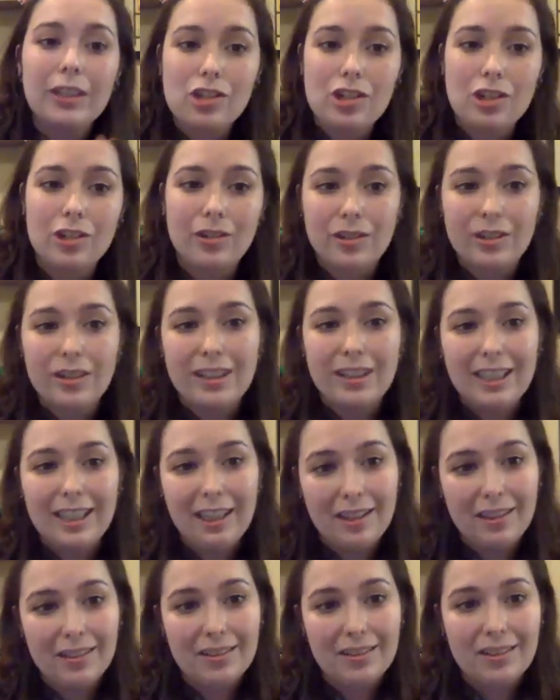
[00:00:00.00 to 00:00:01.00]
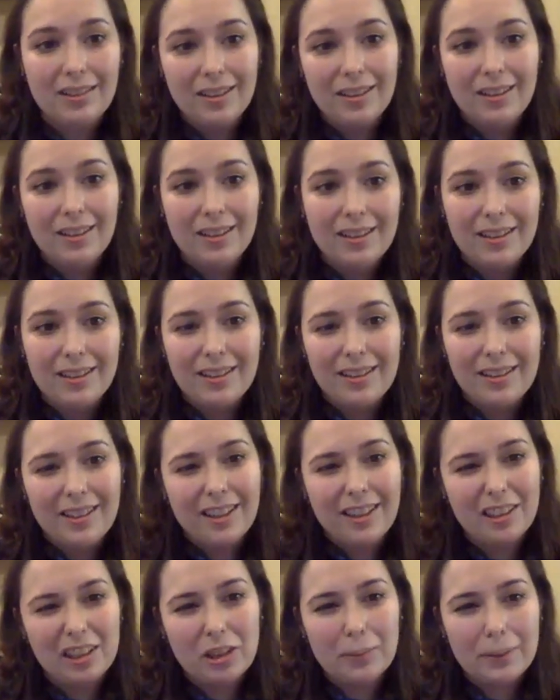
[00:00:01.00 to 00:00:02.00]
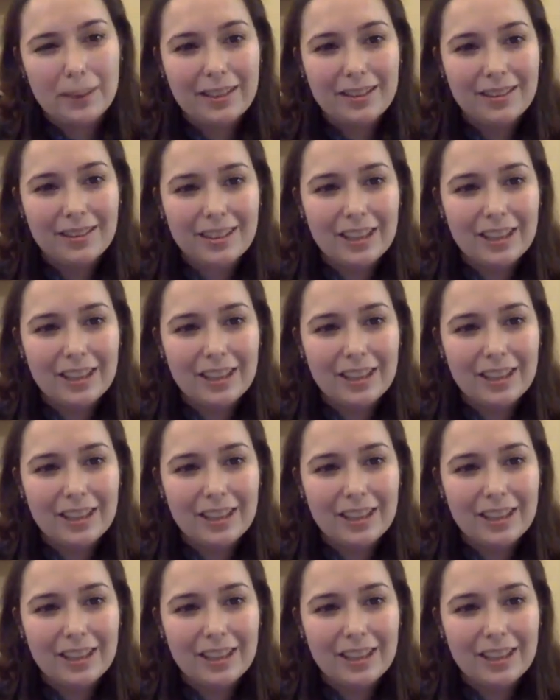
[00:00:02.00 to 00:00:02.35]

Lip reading: the joke is, a little bit.